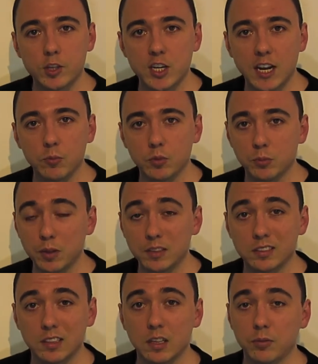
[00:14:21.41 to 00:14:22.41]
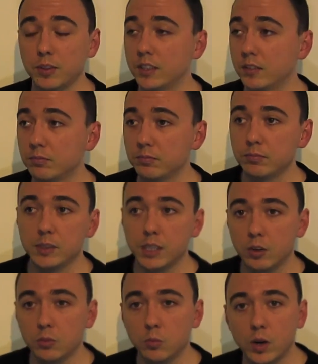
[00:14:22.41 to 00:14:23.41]
chat with myself and
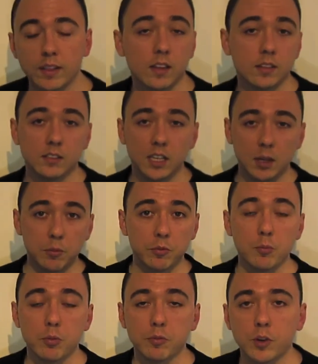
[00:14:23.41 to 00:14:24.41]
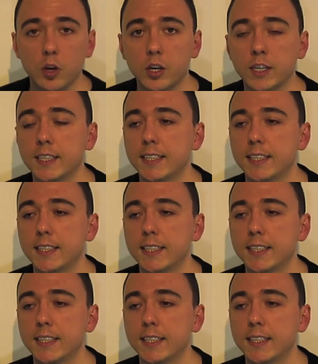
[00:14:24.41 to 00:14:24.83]
one of the other team if you prefer,